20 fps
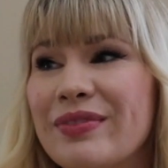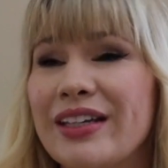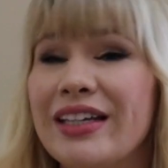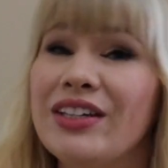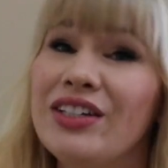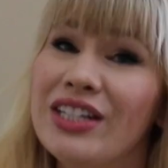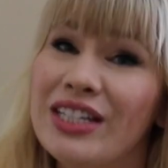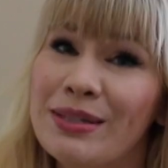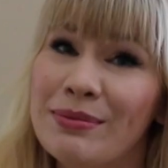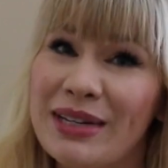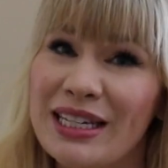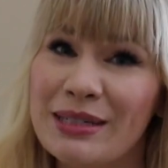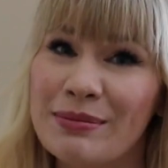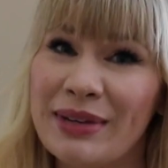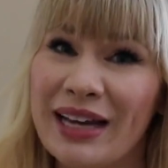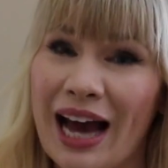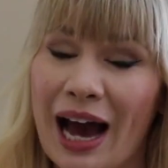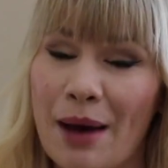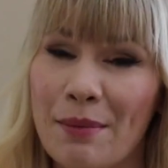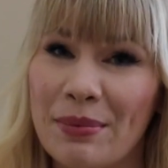It just makes
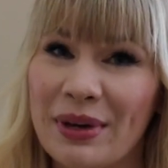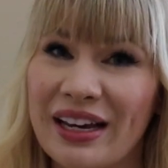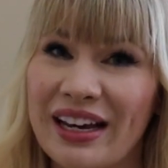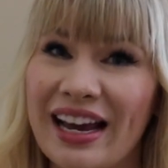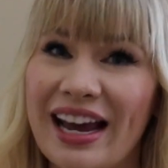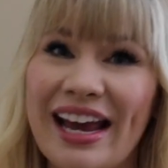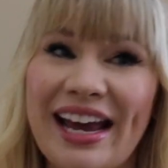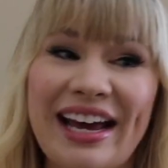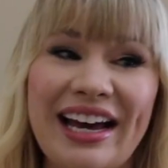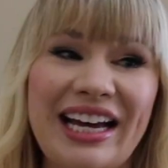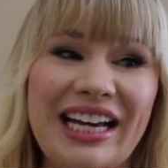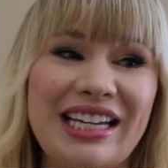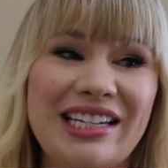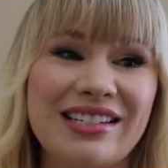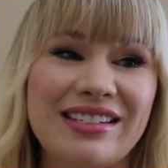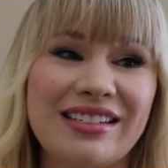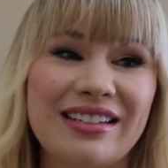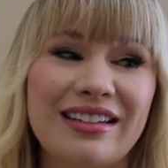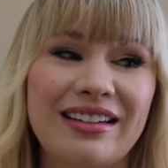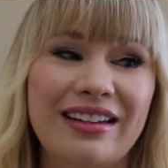me happy and
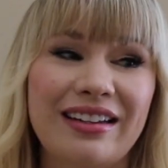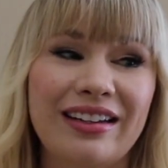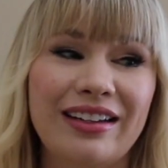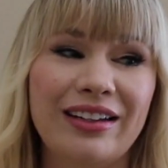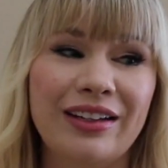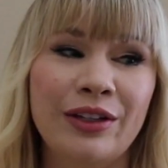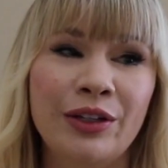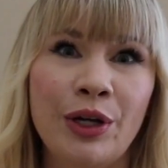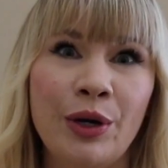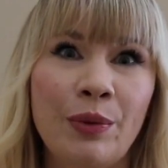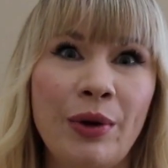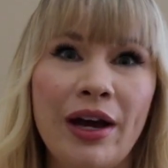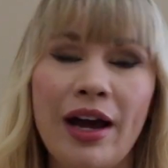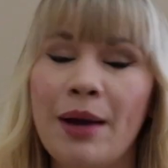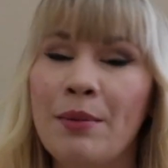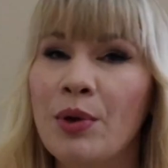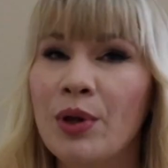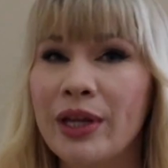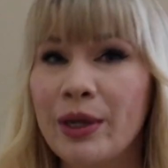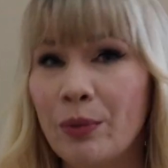you know what,
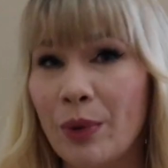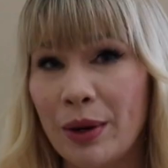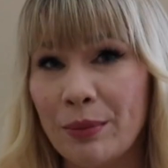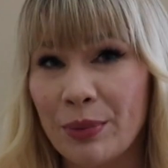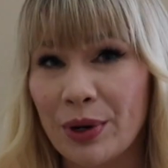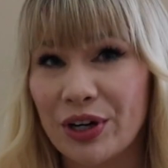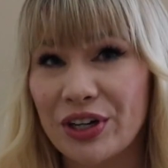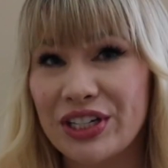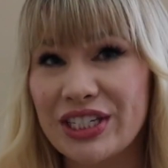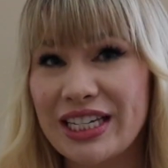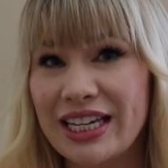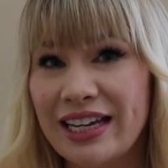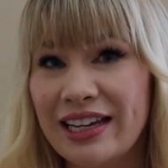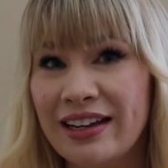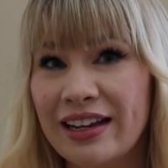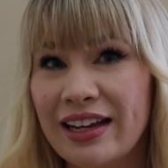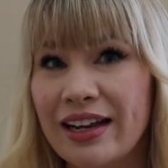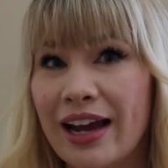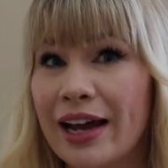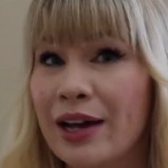I'm only one person
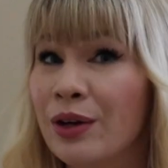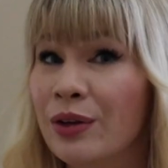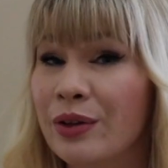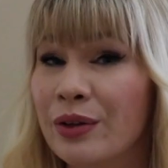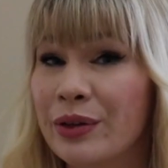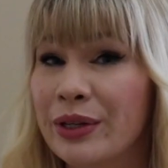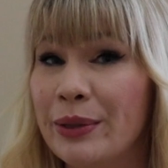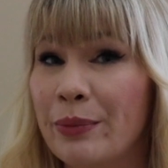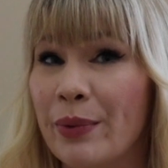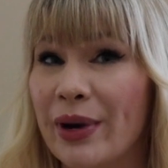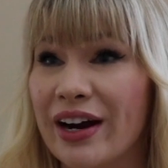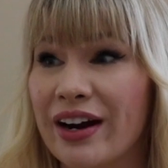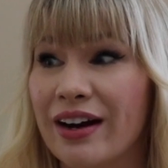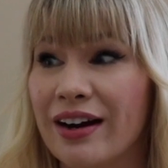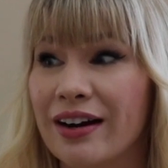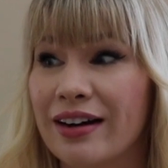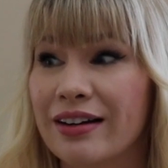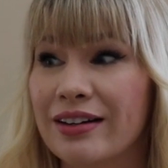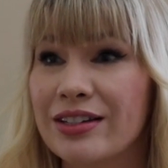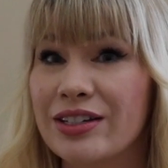and I can only
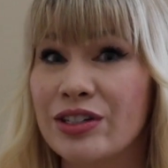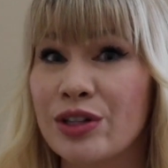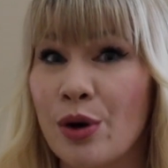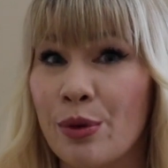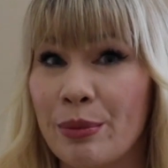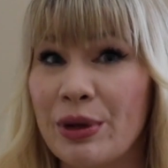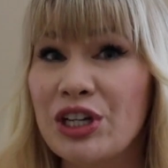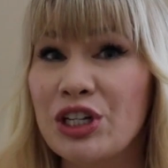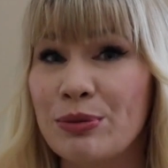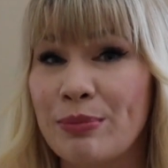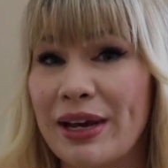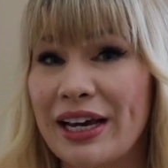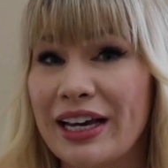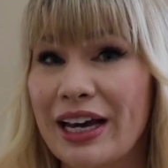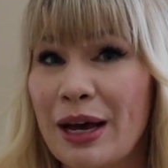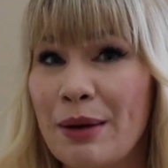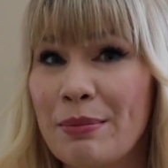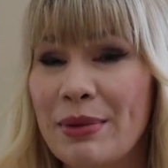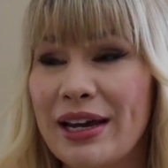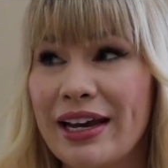wear so much
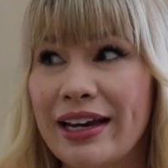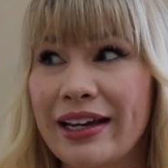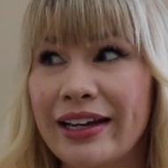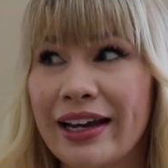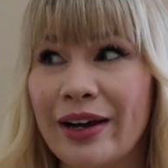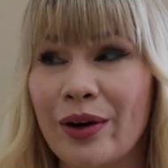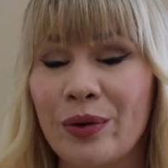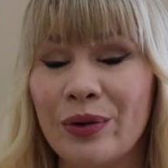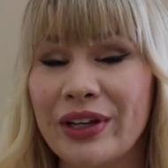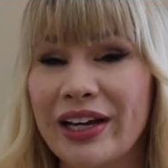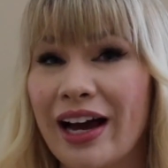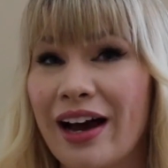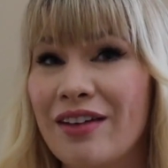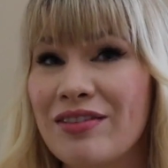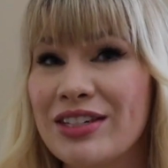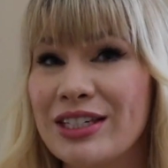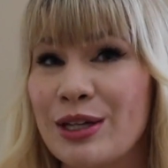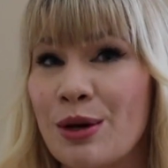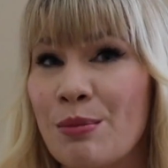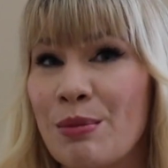makeup and I only
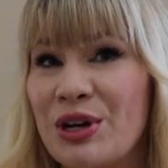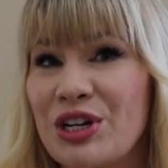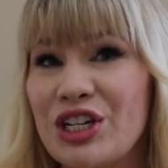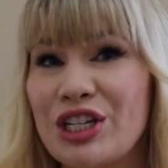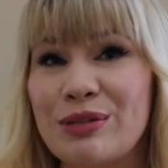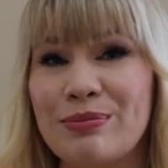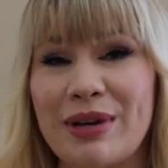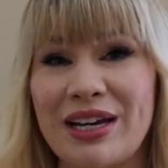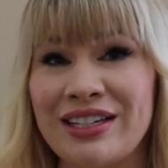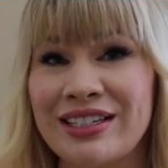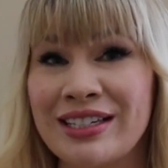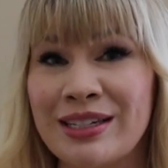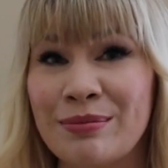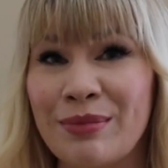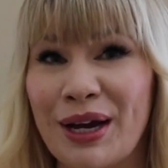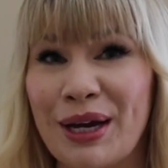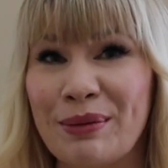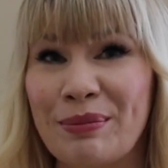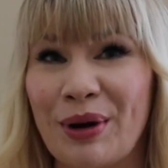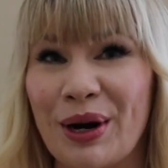have so much space in
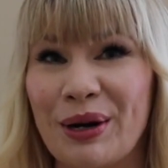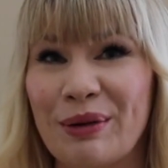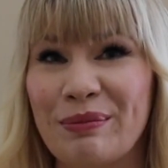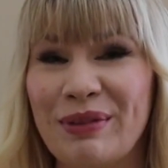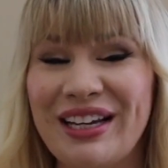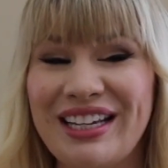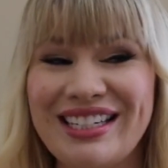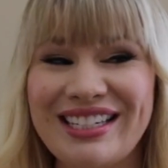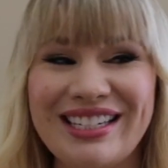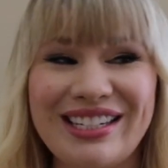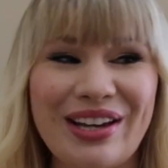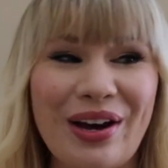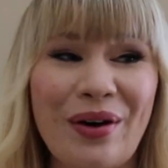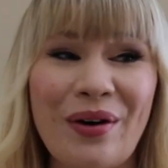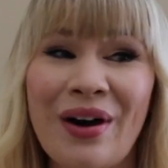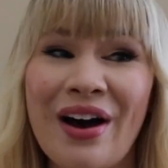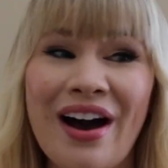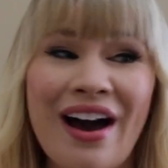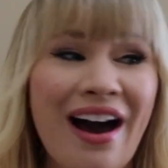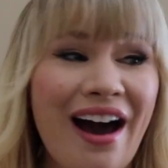my apartment.
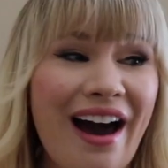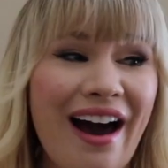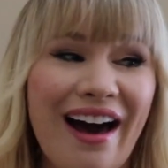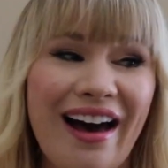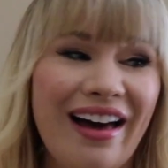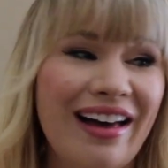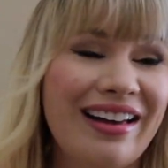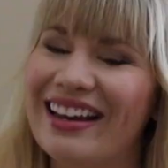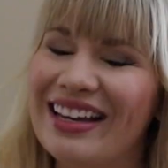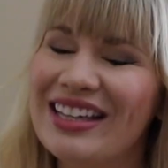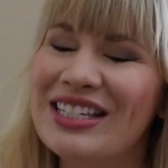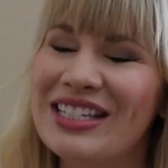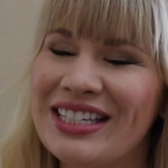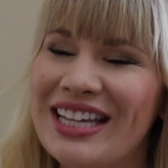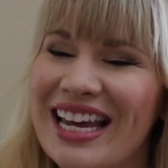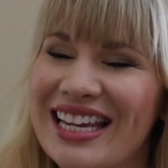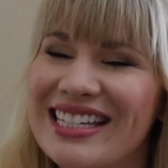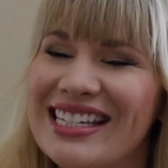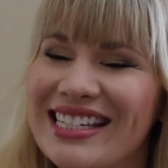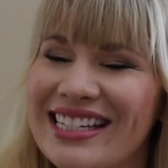So it's
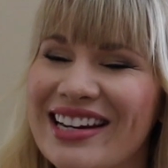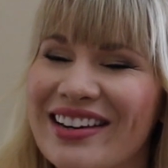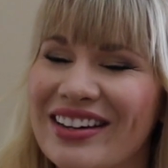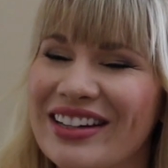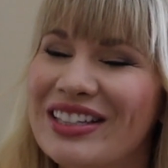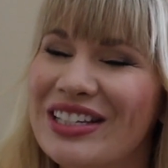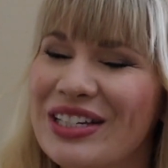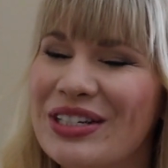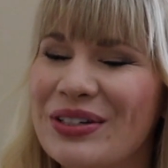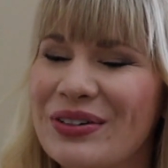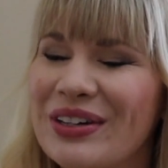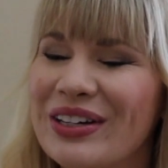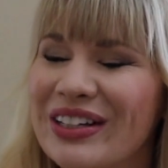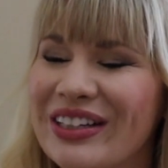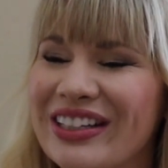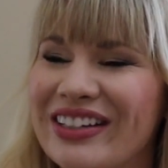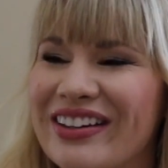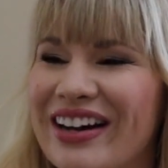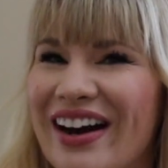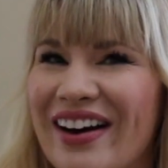necessary to do a
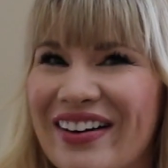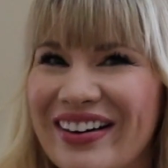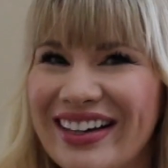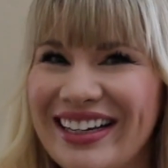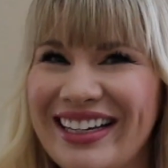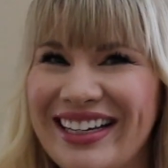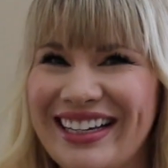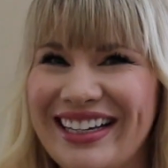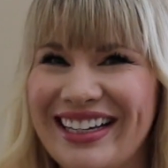clear out.